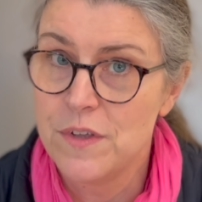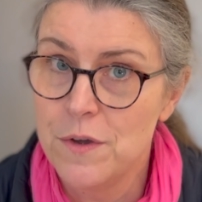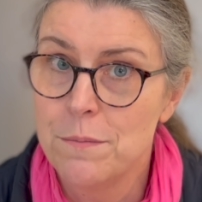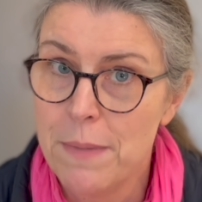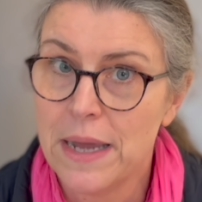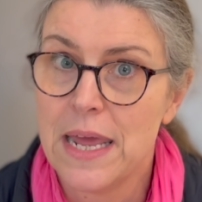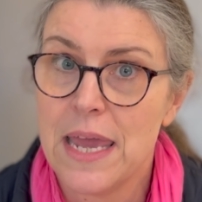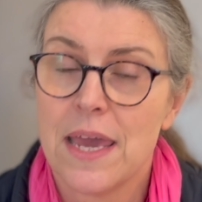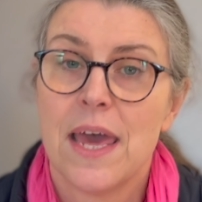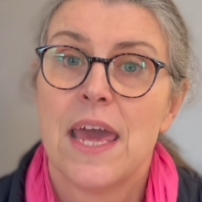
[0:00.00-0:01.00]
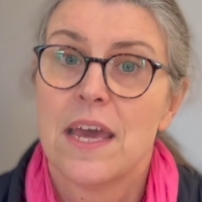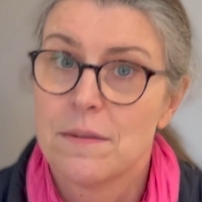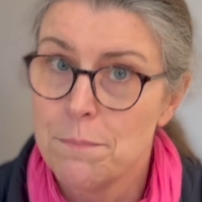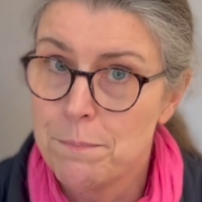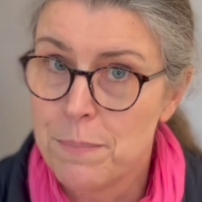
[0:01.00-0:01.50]
you money.
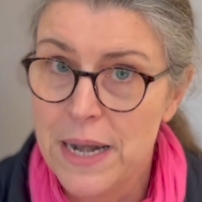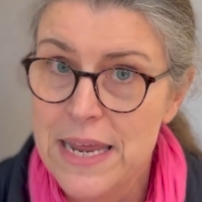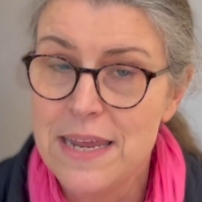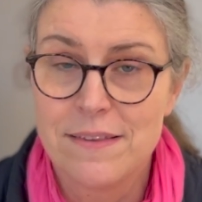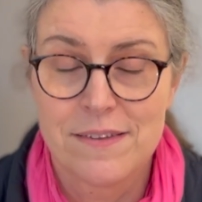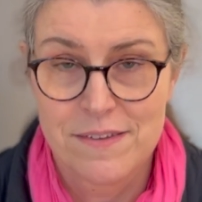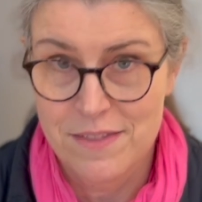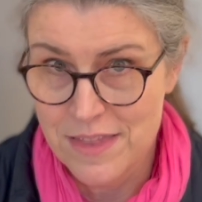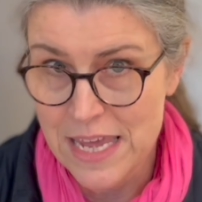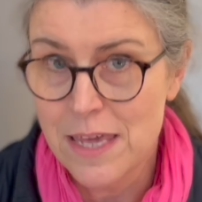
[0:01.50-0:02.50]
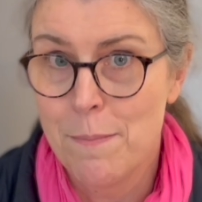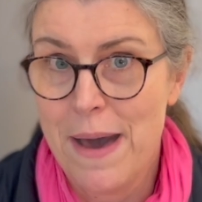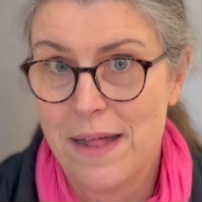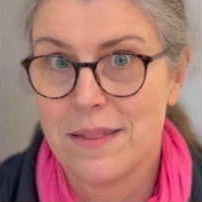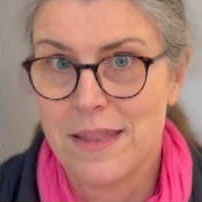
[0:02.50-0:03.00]
Please think
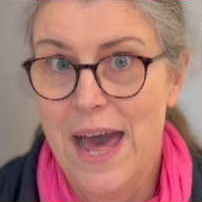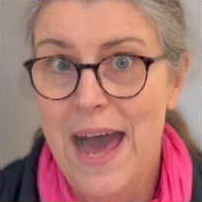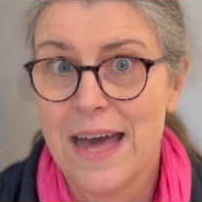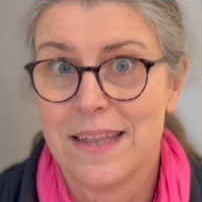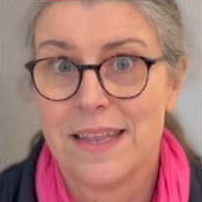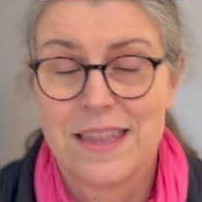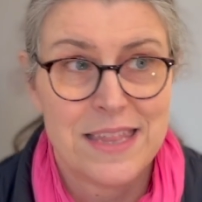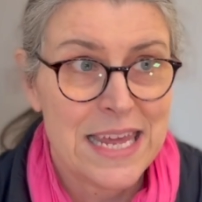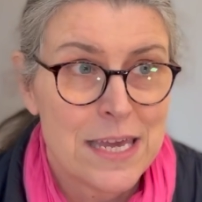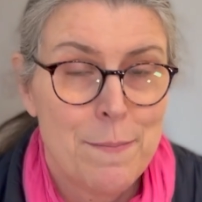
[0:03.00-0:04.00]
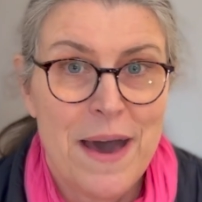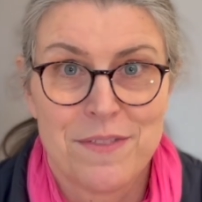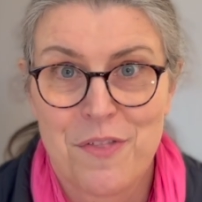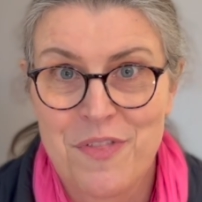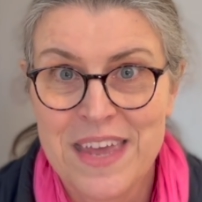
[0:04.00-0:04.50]
about that. Think about
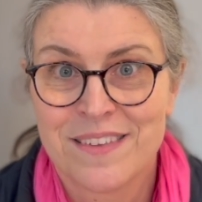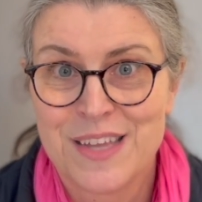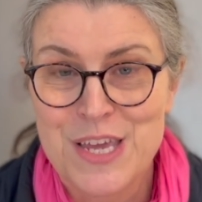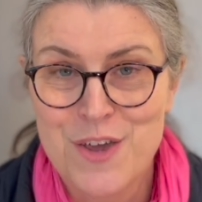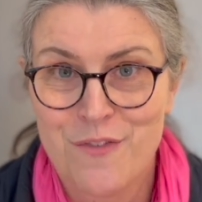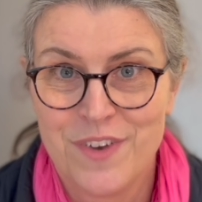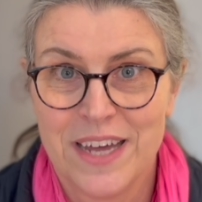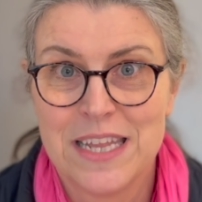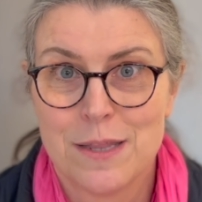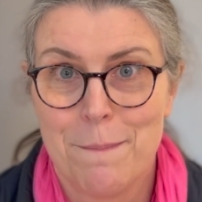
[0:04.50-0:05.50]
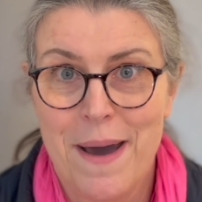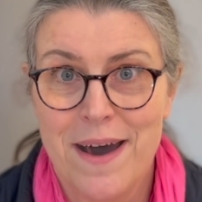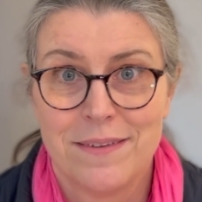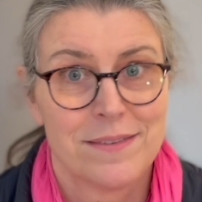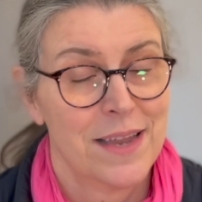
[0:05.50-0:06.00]
the things that you've done in the
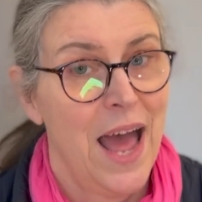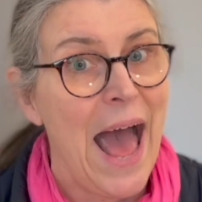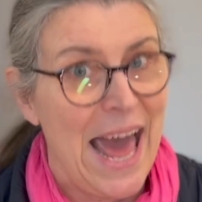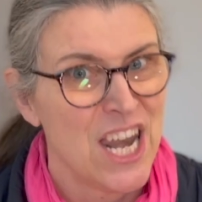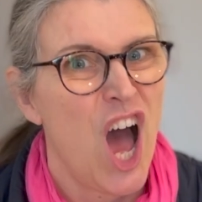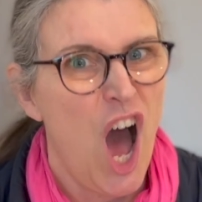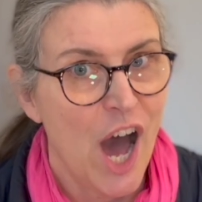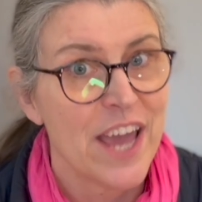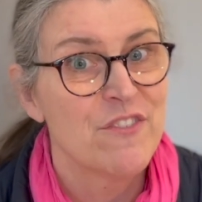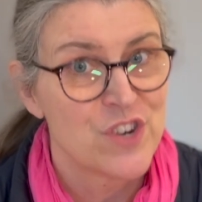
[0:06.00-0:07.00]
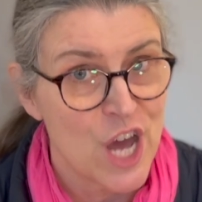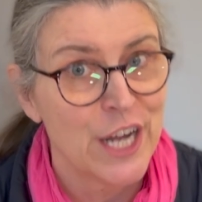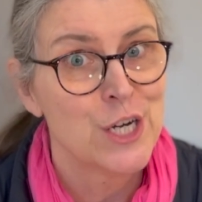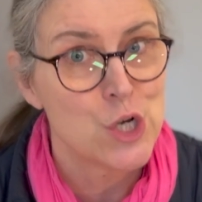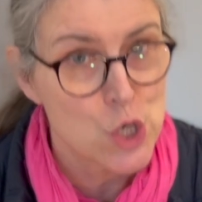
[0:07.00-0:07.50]
past. I've
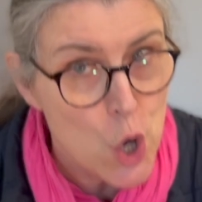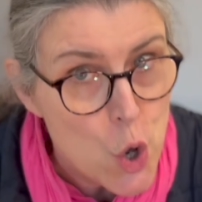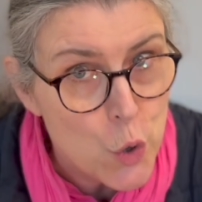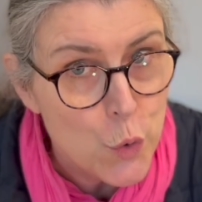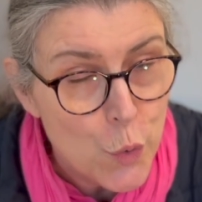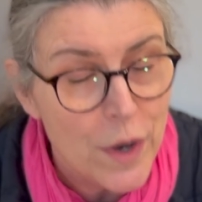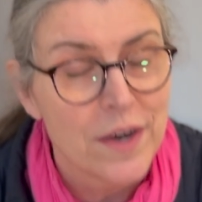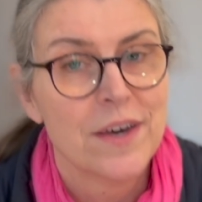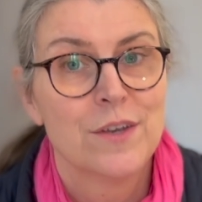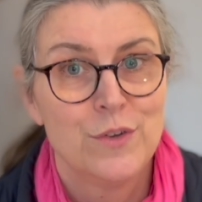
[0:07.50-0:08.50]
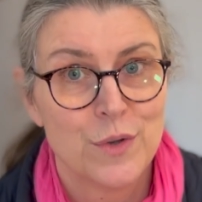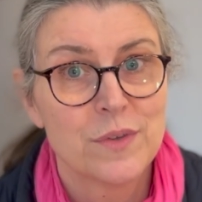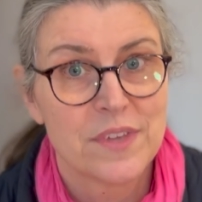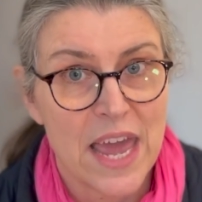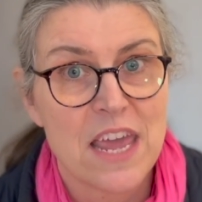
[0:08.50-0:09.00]
done two to
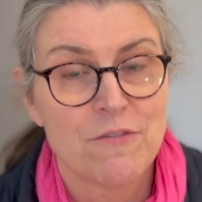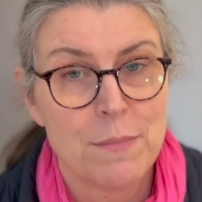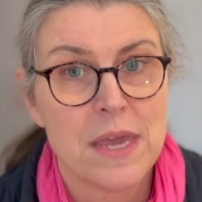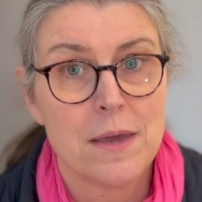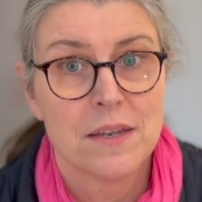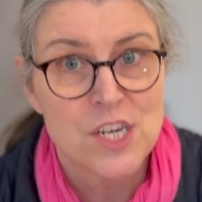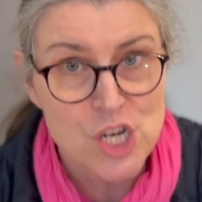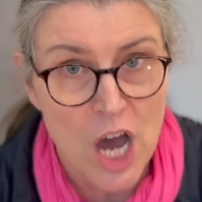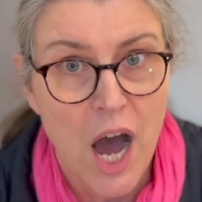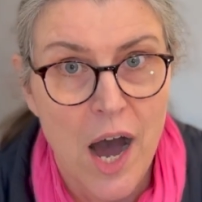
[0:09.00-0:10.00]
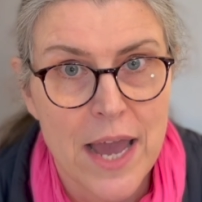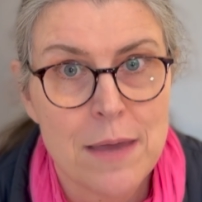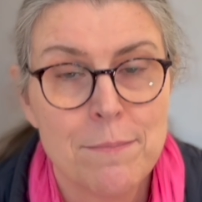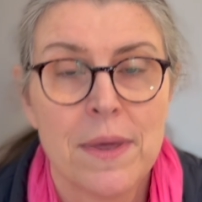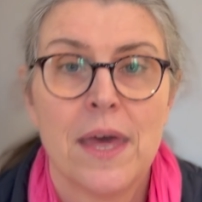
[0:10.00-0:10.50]
save me
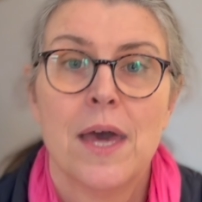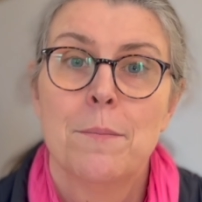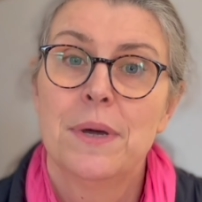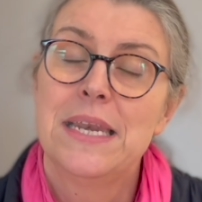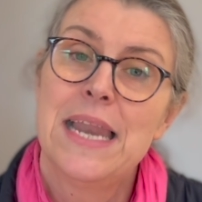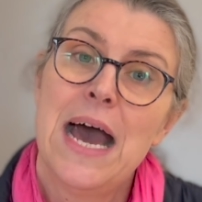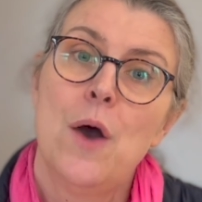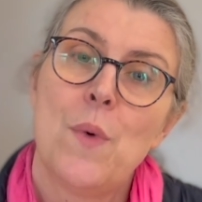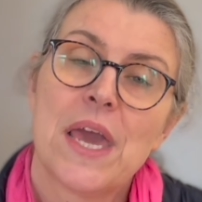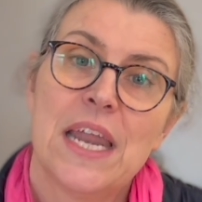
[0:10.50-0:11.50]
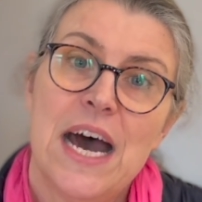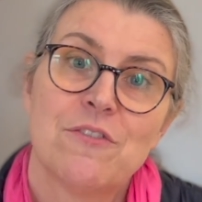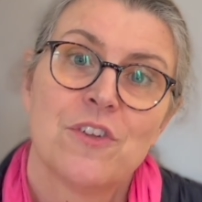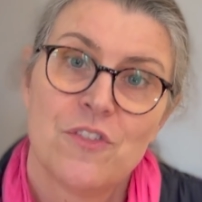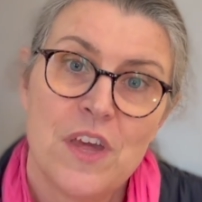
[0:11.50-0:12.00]
time, but now we're going to
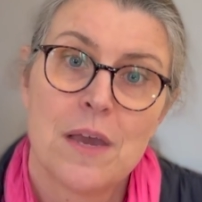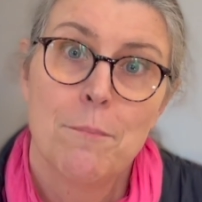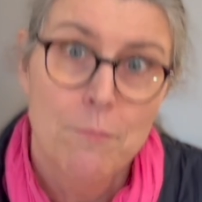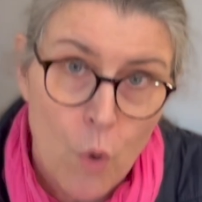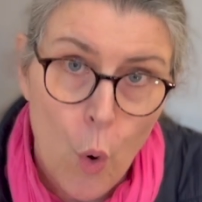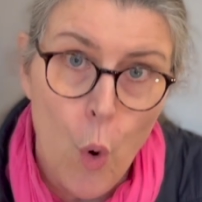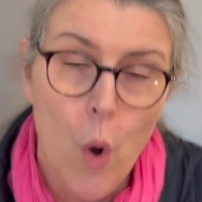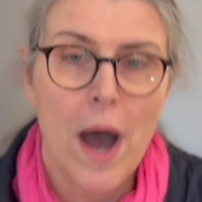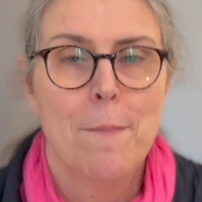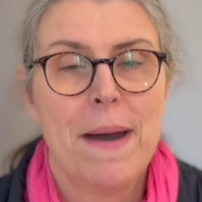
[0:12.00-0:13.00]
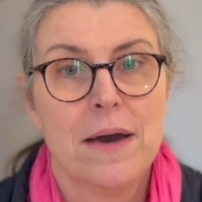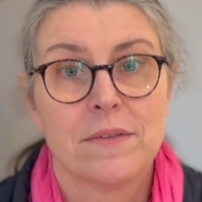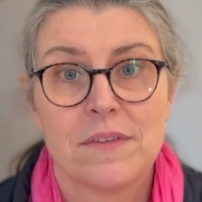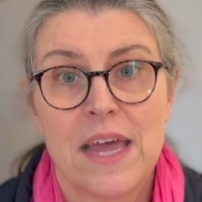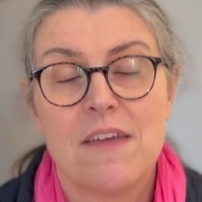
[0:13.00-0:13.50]
have to think more
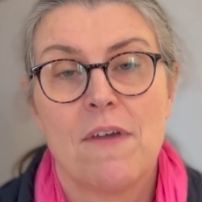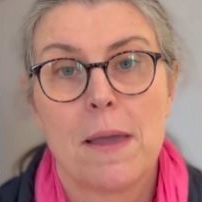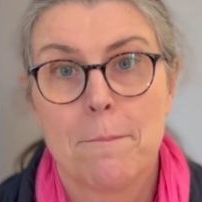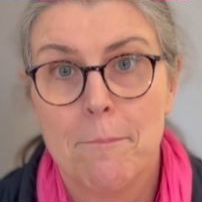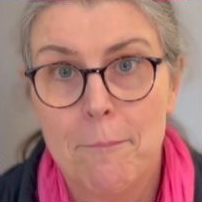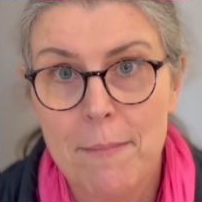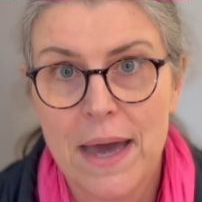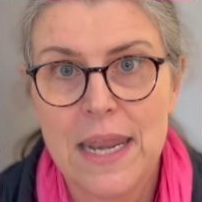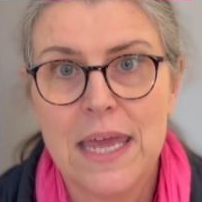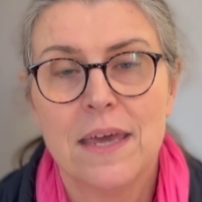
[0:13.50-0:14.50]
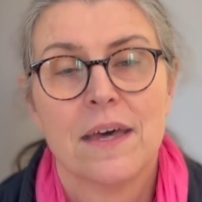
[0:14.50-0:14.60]
about saving money.